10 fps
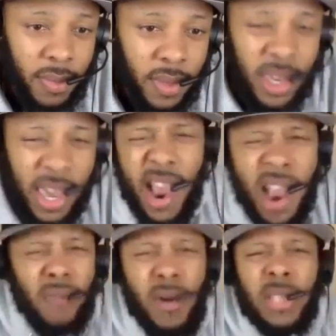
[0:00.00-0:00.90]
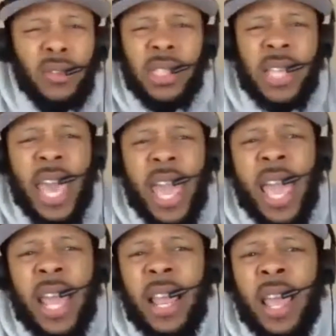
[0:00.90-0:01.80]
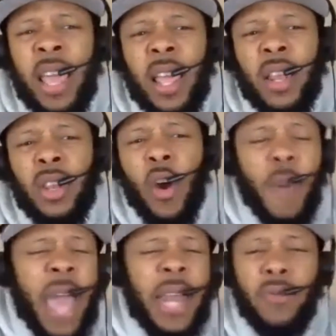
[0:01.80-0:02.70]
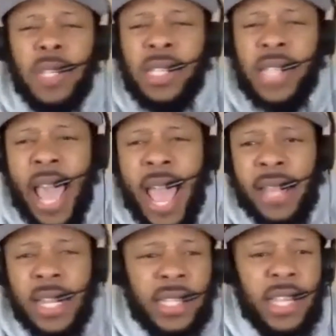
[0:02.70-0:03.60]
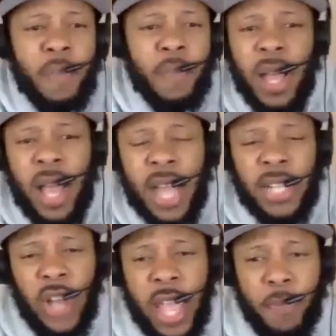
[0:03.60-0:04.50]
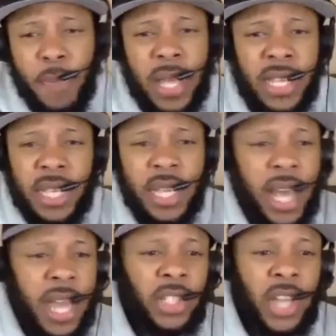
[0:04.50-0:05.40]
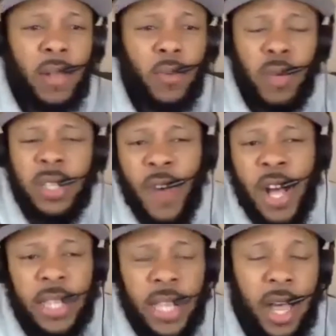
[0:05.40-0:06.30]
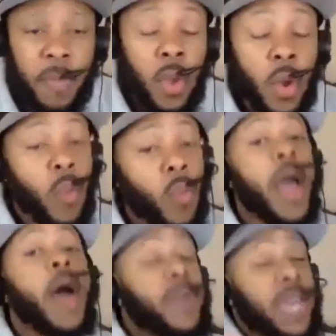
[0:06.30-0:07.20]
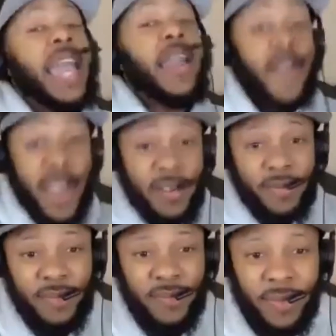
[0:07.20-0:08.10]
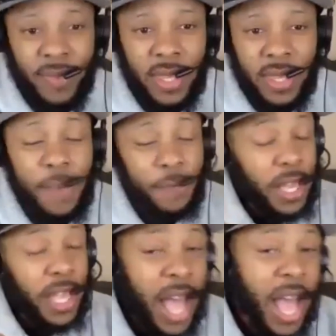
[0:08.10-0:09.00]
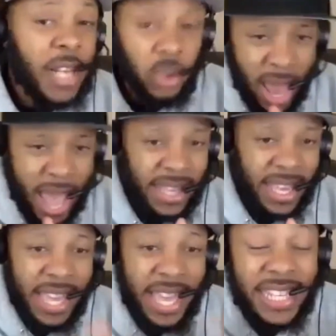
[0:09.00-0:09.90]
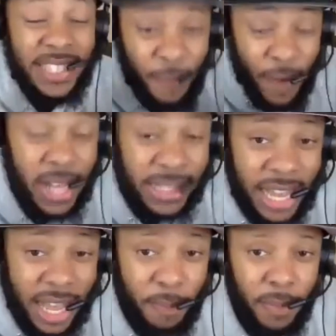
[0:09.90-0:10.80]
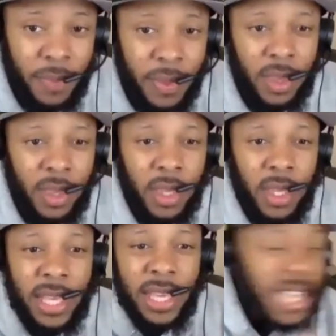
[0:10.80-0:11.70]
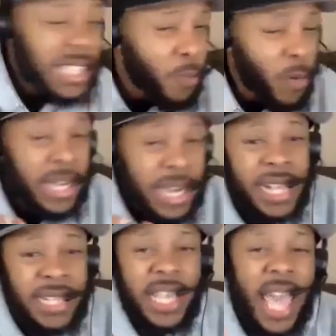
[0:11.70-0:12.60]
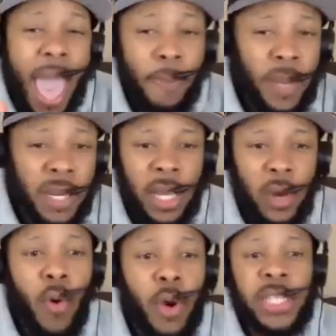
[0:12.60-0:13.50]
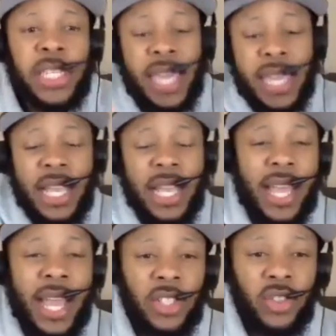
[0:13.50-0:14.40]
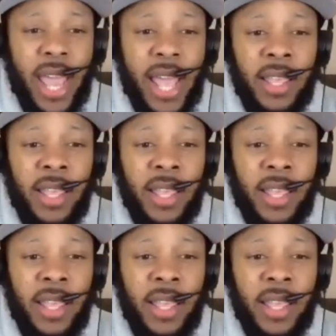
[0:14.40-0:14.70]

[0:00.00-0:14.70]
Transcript: Gary Russell said nobody would sign this type of contract because the contract was fucked up. Well, Gary, if the contract is fucked up, guess what needs to happen in order to get the contract